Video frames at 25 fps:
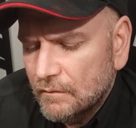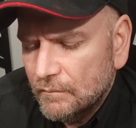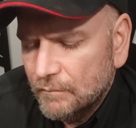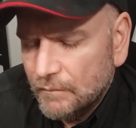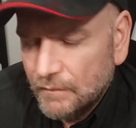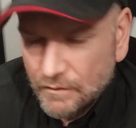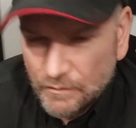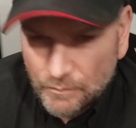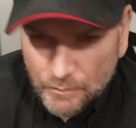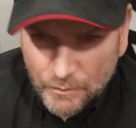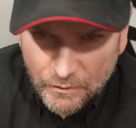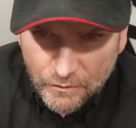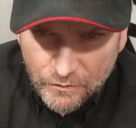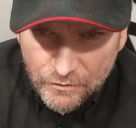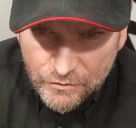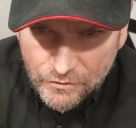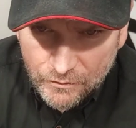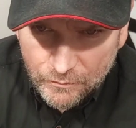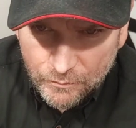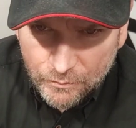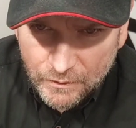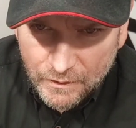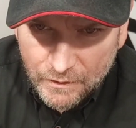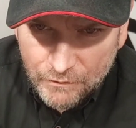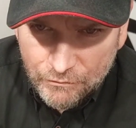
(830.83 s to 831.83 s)
I mean, it's
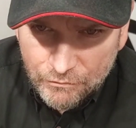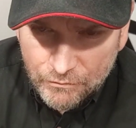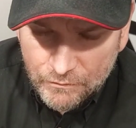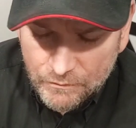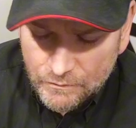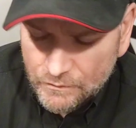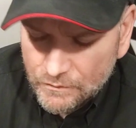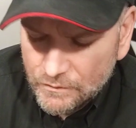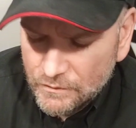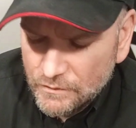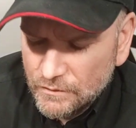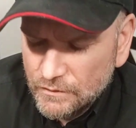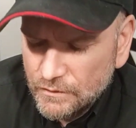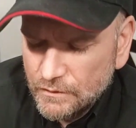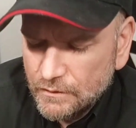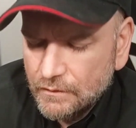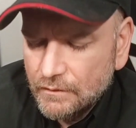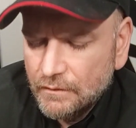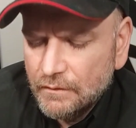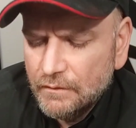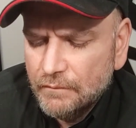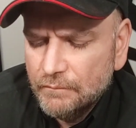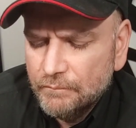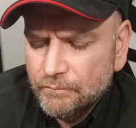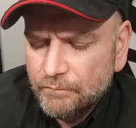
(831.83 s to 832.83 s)
personal preference.
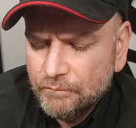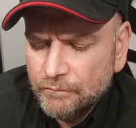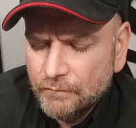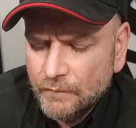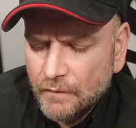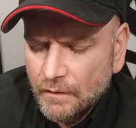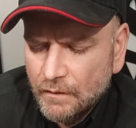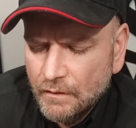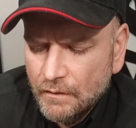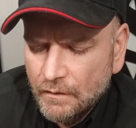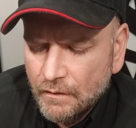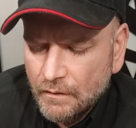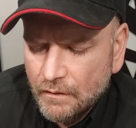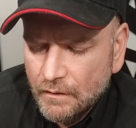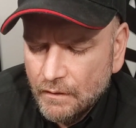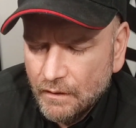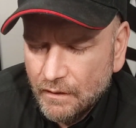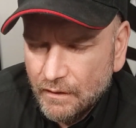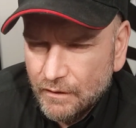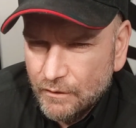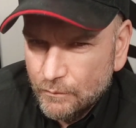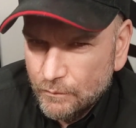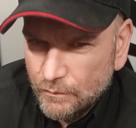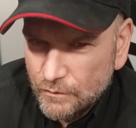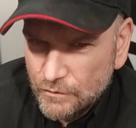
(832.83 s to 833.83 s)

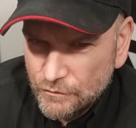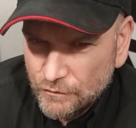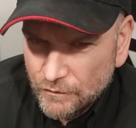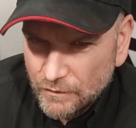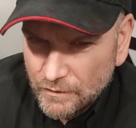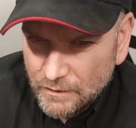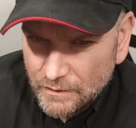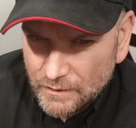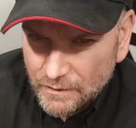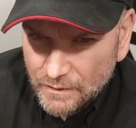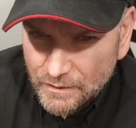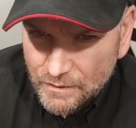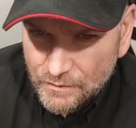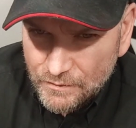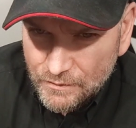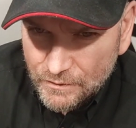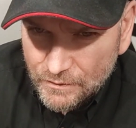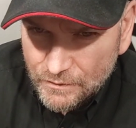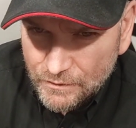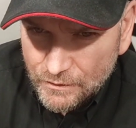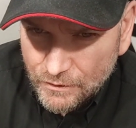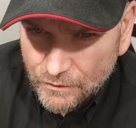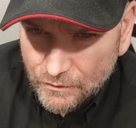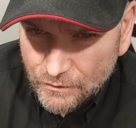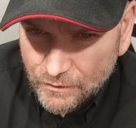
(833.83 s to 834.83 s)
I always find it easier
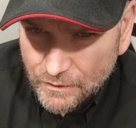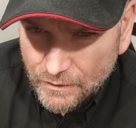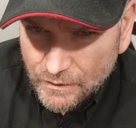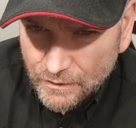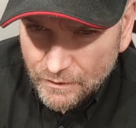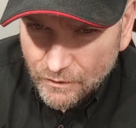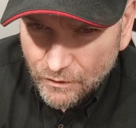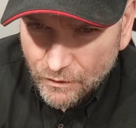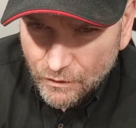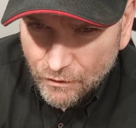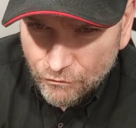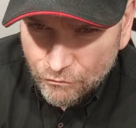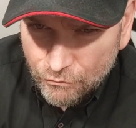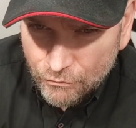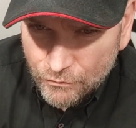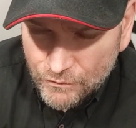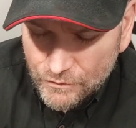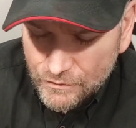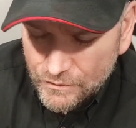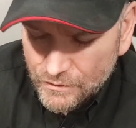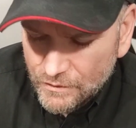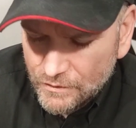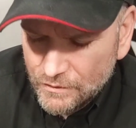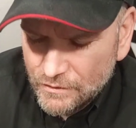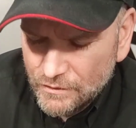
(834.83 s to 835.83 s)
to cut it in half
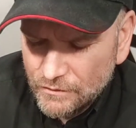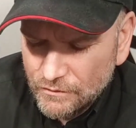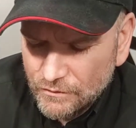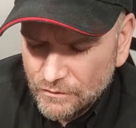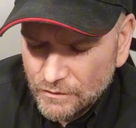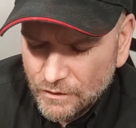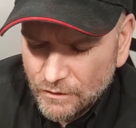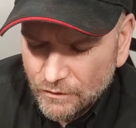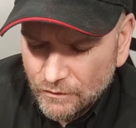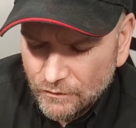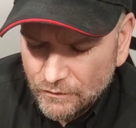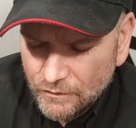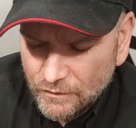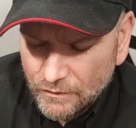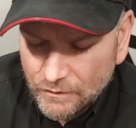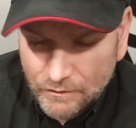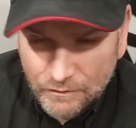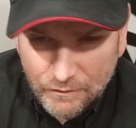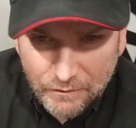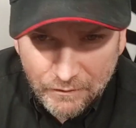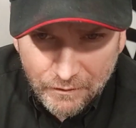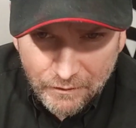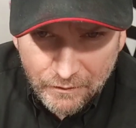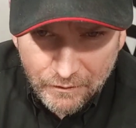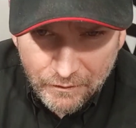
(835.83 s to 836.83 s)
once it's stuck on,
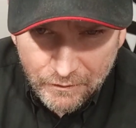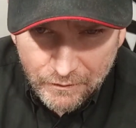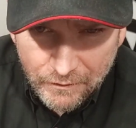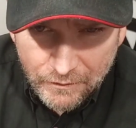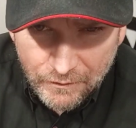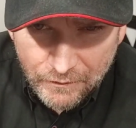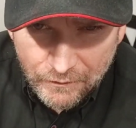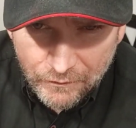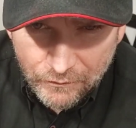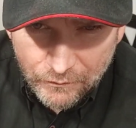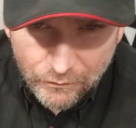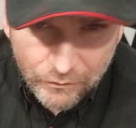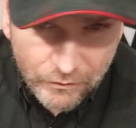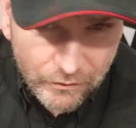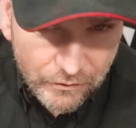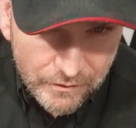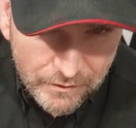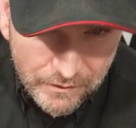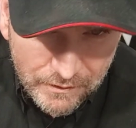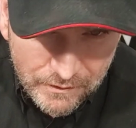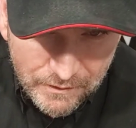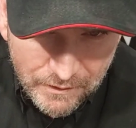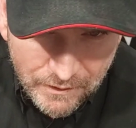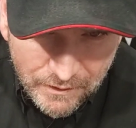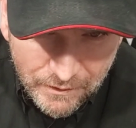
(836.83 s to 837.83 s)
or cut
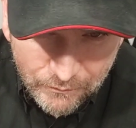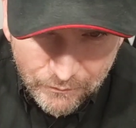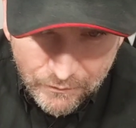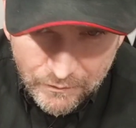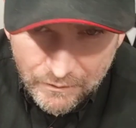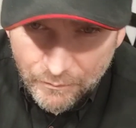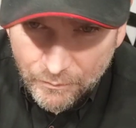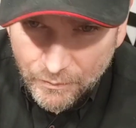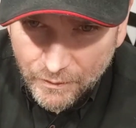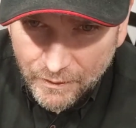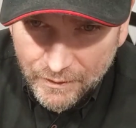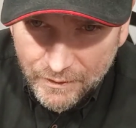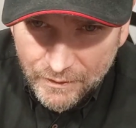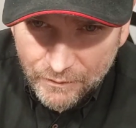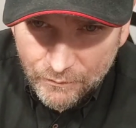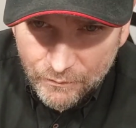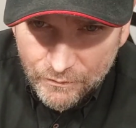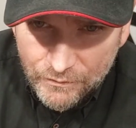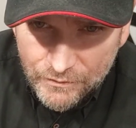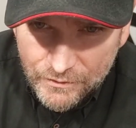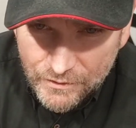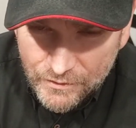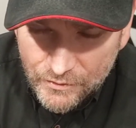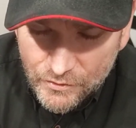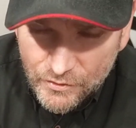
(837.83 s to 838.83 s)
it down with the blade
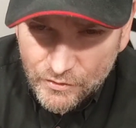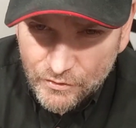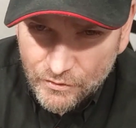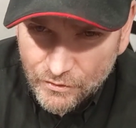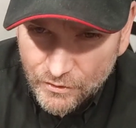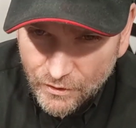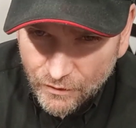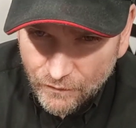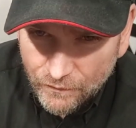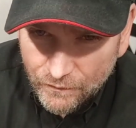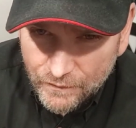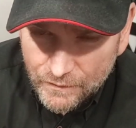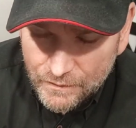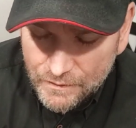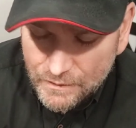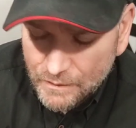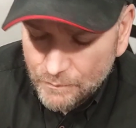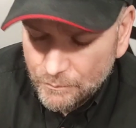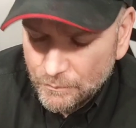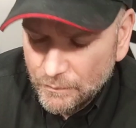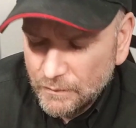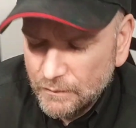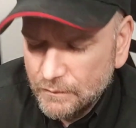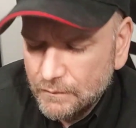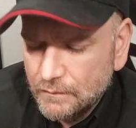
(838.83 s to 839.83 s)
once it's stuck on the
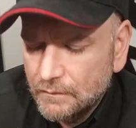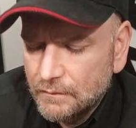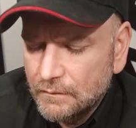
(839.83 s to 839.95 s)
tip.